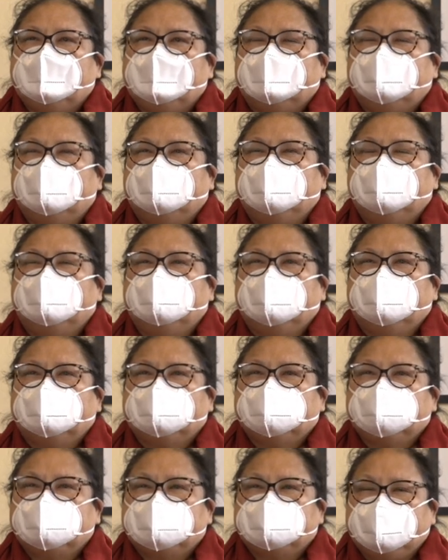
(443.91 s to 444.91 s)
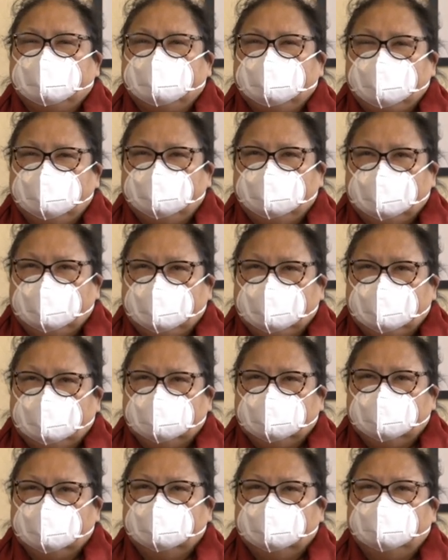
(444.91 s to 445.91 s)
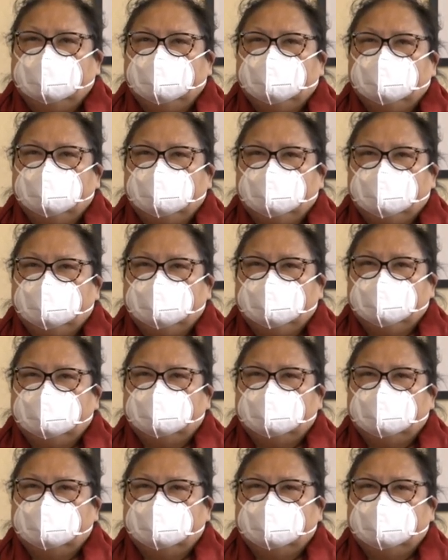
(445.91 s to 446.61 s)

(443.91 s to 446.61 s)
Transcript: That we were extremely weak and we couldn't do